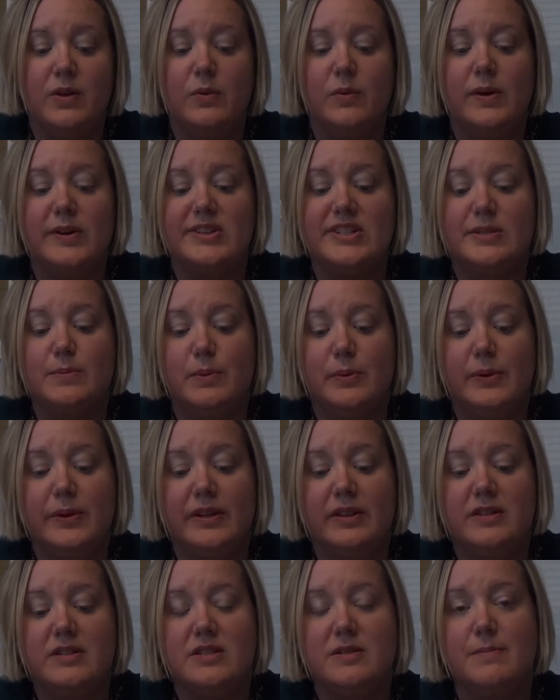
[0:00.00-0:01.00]
While
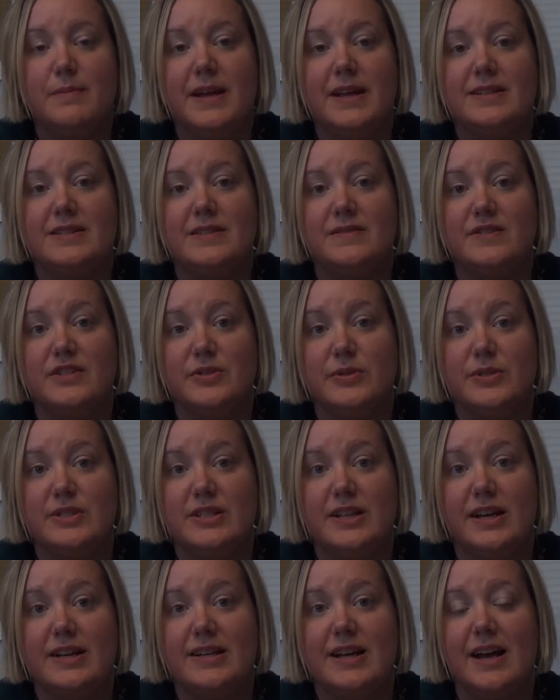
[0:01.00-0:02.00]
exploring the domains of
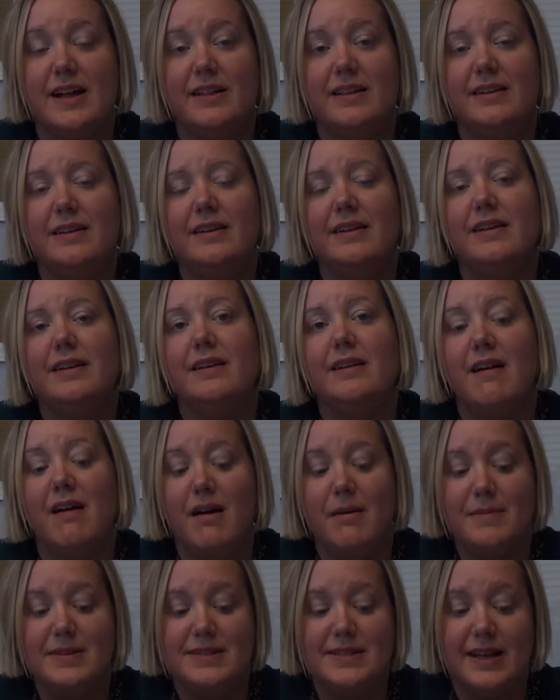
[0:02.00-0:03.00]
suicidality and
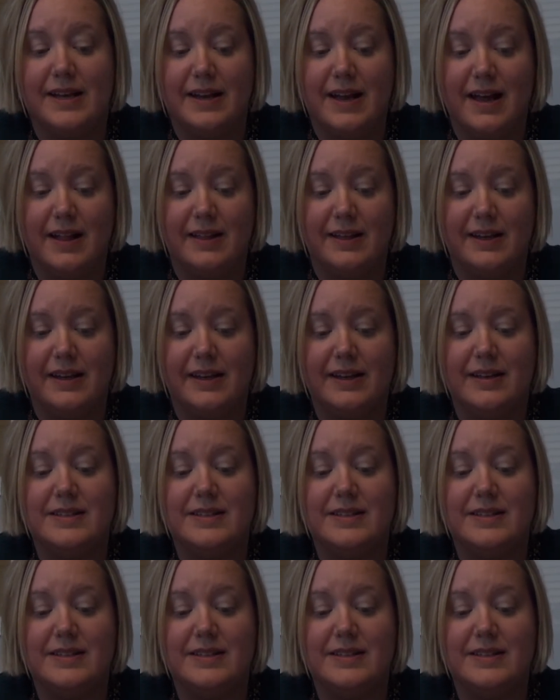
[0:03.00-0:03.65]
homicidality,